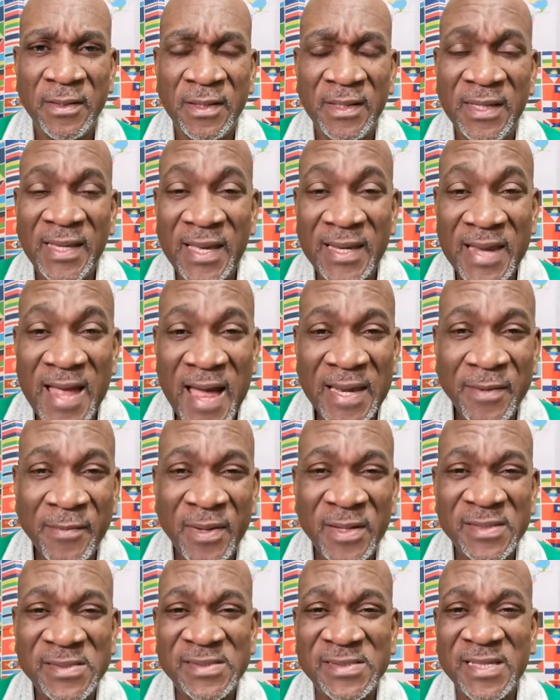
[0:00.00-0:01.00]
He had
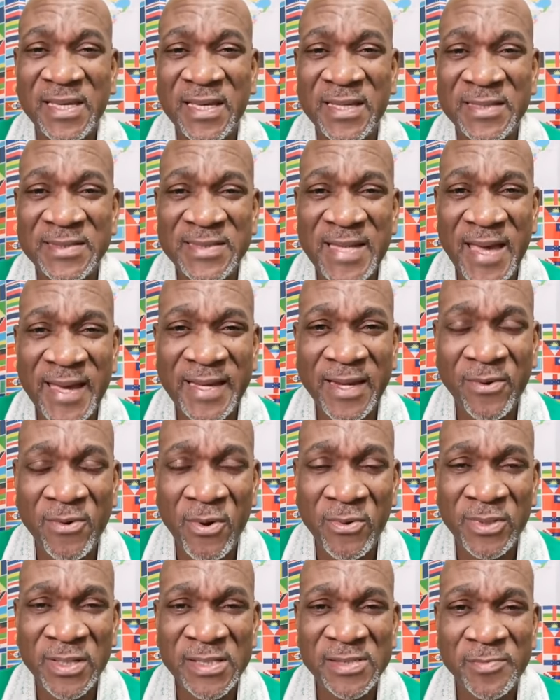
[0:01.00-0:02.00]
animal skin tied
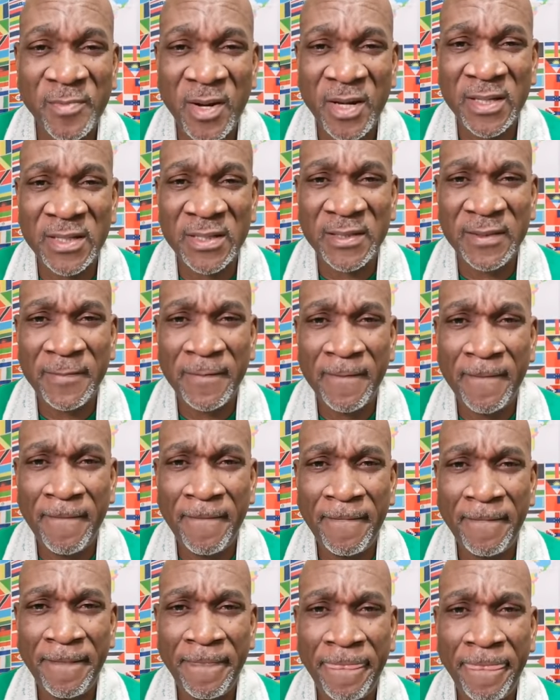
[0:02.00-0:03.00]
around his body
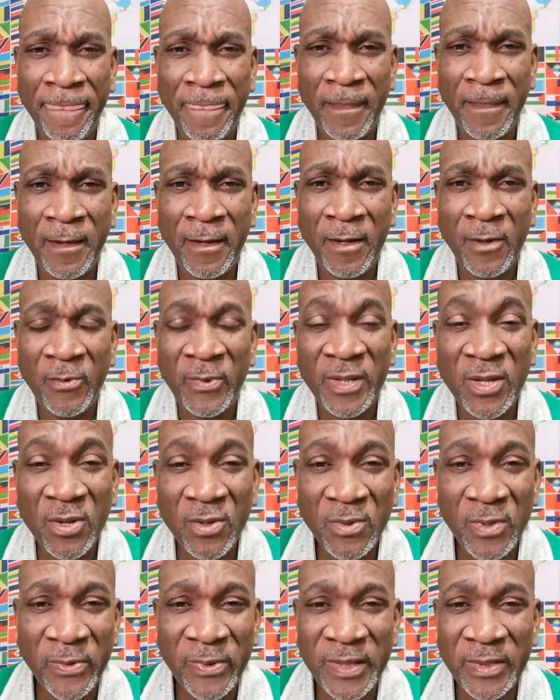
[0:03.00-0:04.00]
with,
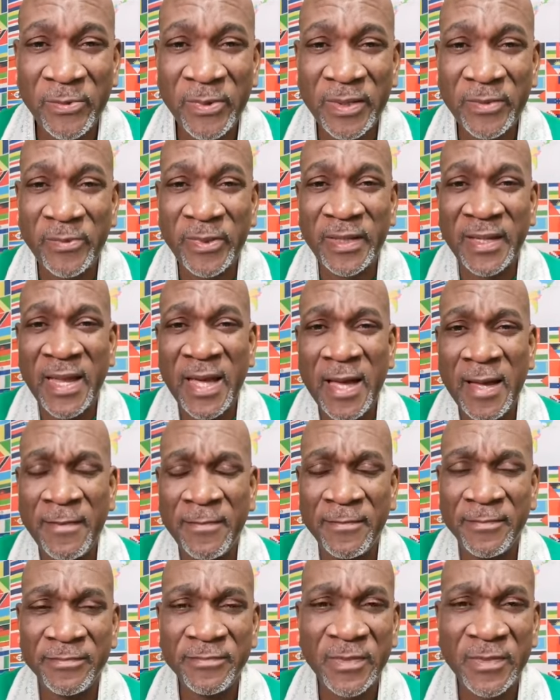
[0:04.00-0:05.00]
with, with, with
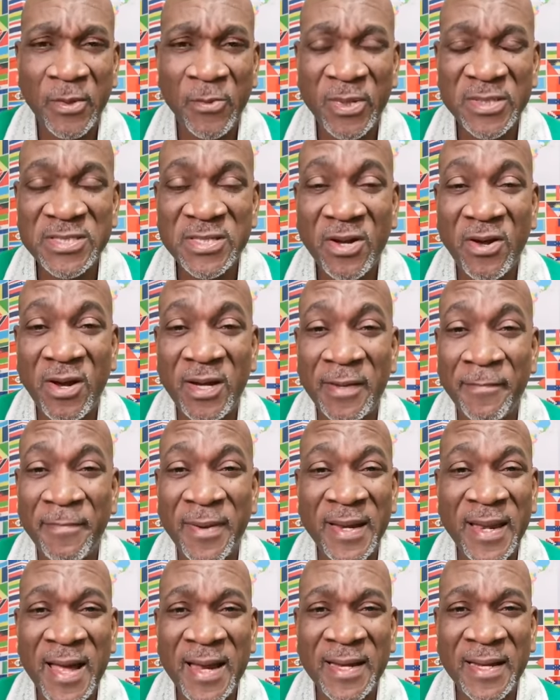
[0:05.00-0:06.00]
um, what you call it,
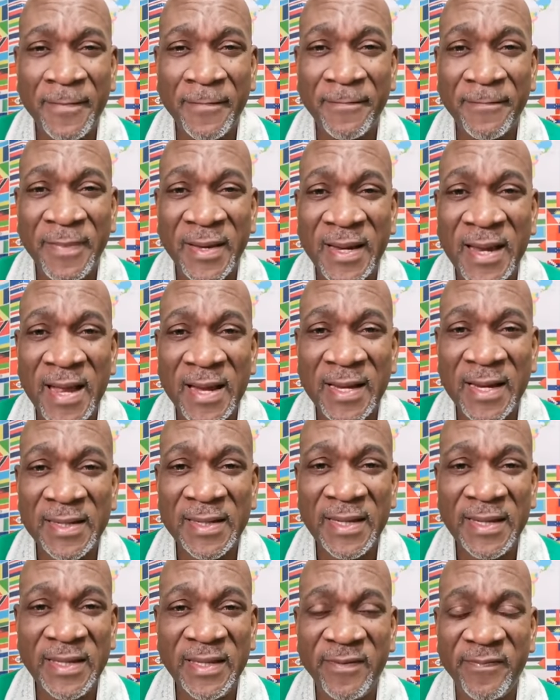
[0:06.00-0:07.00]
banana,
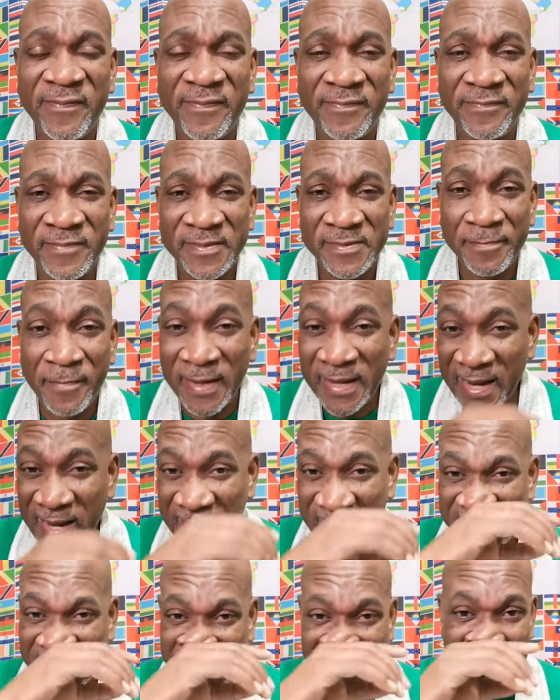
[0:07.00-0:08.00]
banana leaf,
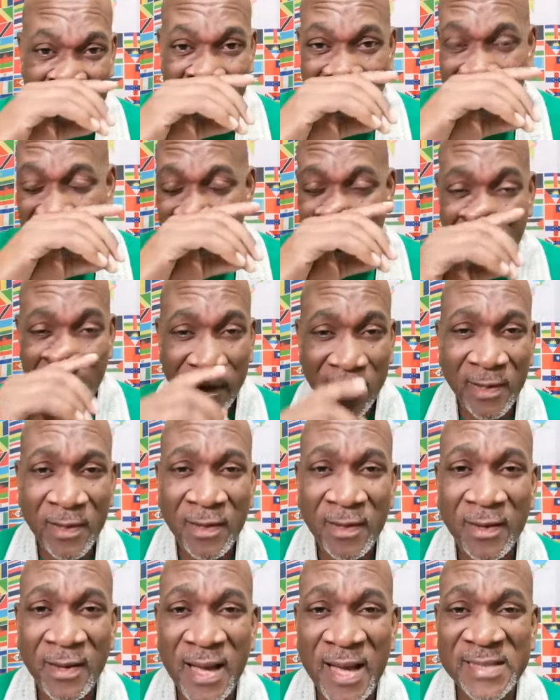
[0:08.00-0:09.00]
banana stalk
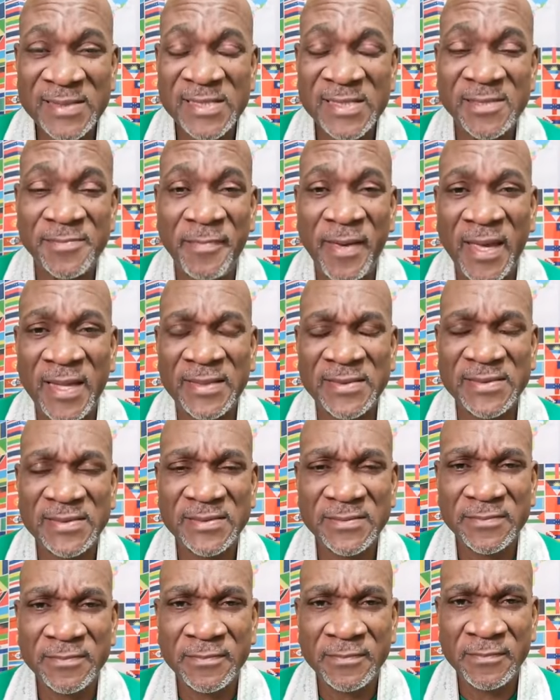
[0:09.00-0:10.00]
as his belt.
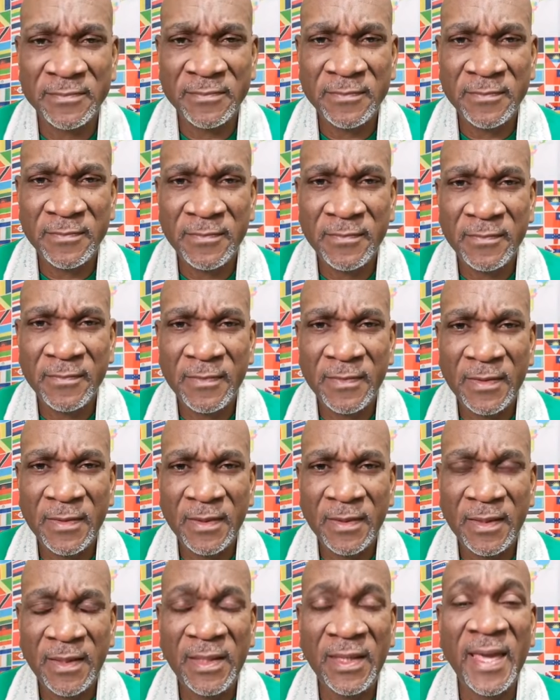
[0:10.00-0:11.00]

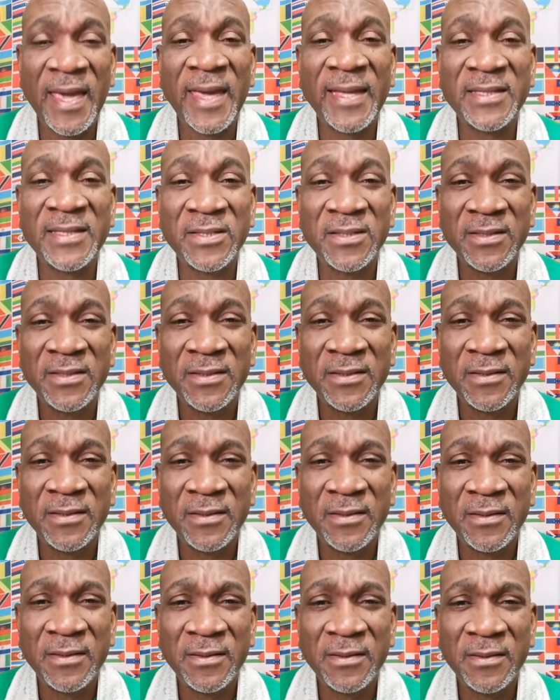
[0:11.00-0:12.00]
He ate
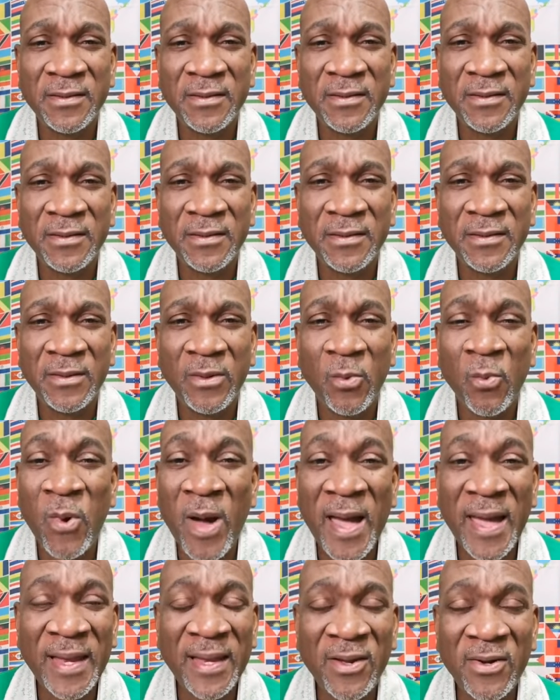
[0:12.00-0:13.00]

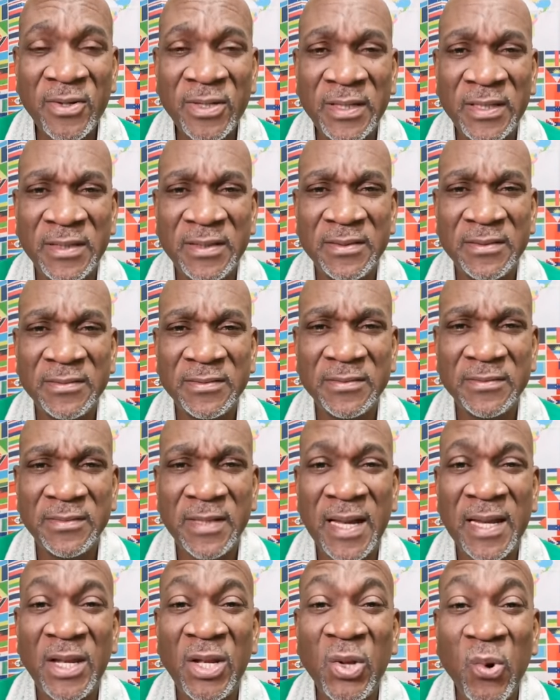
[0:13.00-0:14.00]
wild honey
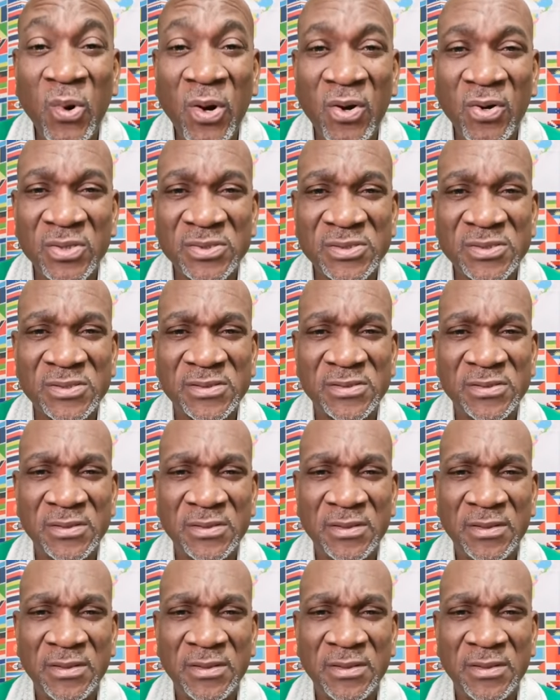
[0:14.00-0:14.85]
and locusts.